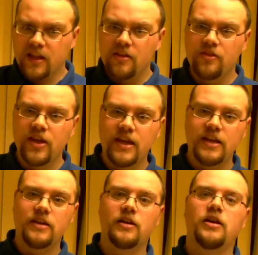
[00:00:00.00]

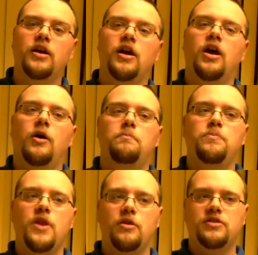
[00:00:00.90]
The
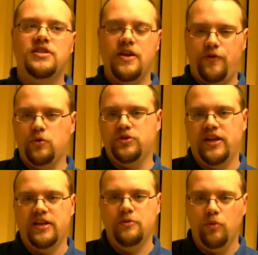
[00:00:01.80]

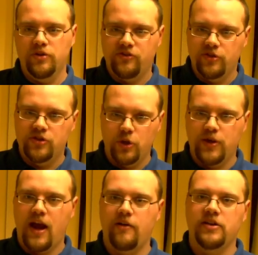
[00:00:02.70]
difficulty was the 2
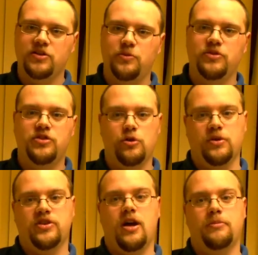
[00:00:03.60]
characters with the
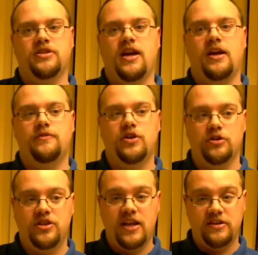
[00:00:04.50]
2+ army saves. Got
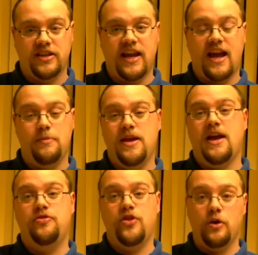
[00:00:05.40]
to the end of the game, he
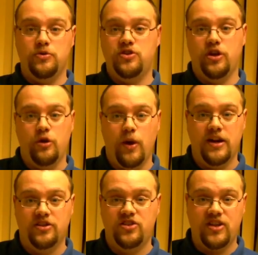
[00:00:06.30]
had those 2 and
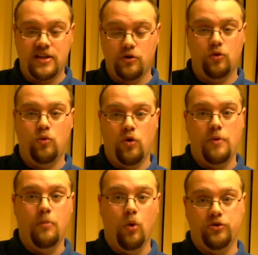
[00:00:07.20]
a single
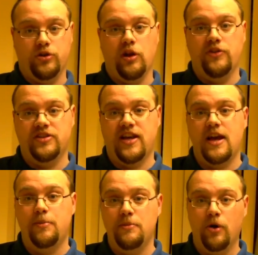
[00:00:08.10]
immortal on the
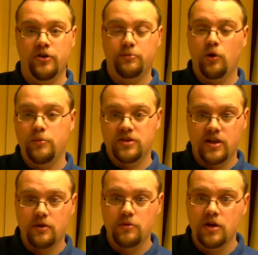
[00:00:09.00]
table in my deployment
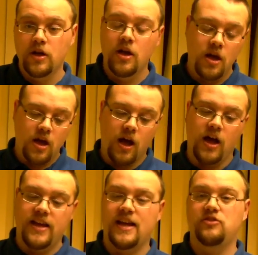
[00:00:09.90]
zone.
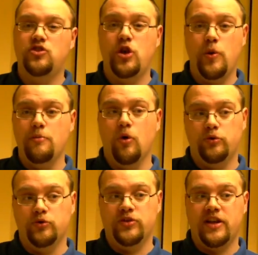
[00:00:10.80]
He had 2
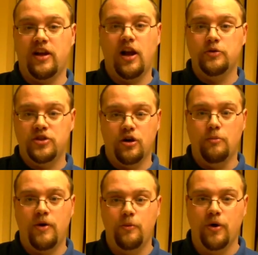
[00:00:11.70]
immortals in close
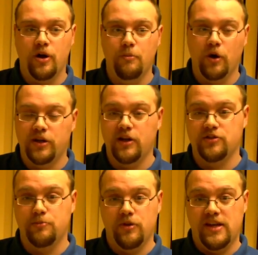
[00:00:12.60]
combat with my
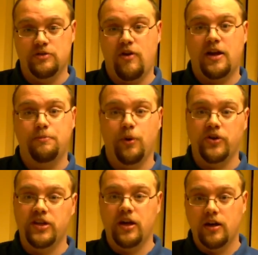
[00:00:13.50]
homunculus and his rack
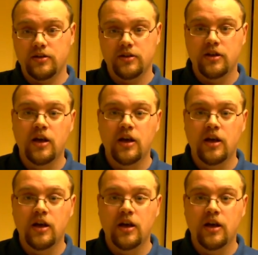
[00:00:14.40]
bodyguard,